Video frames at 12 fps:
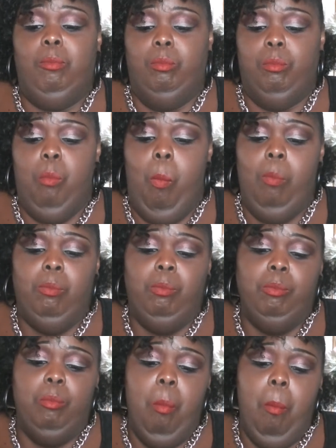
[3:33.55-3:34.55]

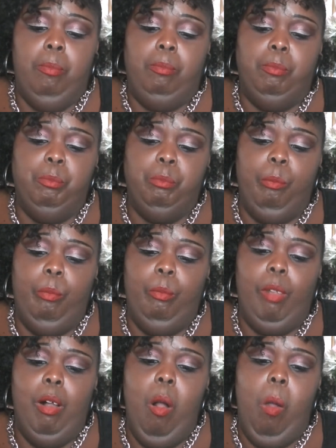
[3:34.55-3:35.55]

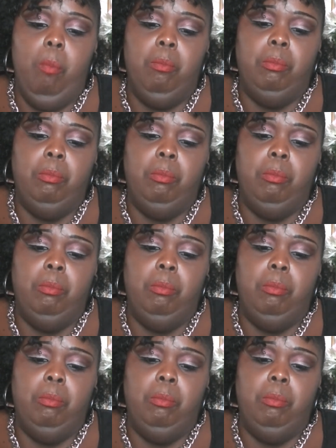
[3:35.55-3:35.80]
[no speech]